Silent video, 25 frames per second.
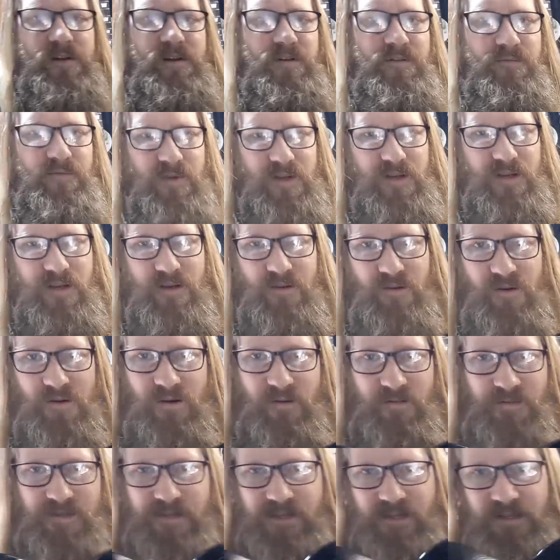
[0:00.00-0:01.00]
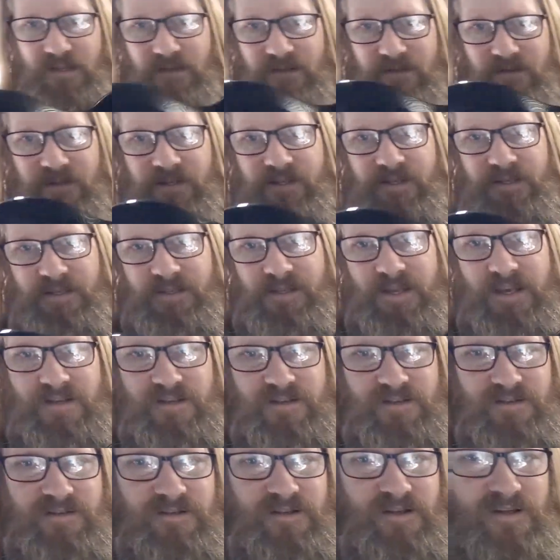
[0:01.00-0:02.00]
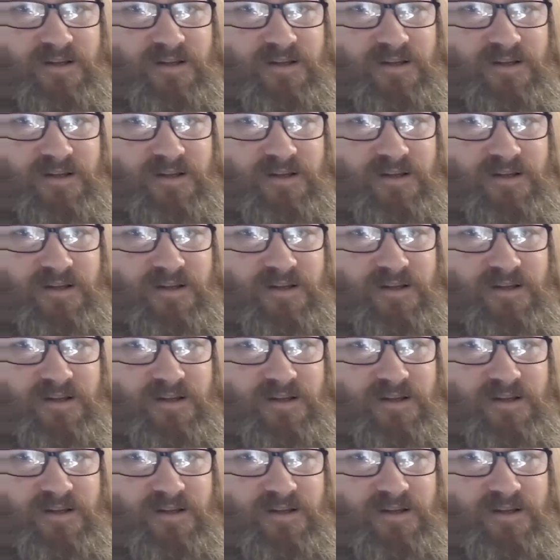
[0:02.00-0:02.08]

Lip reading: long video or I'm just going to do this in sections.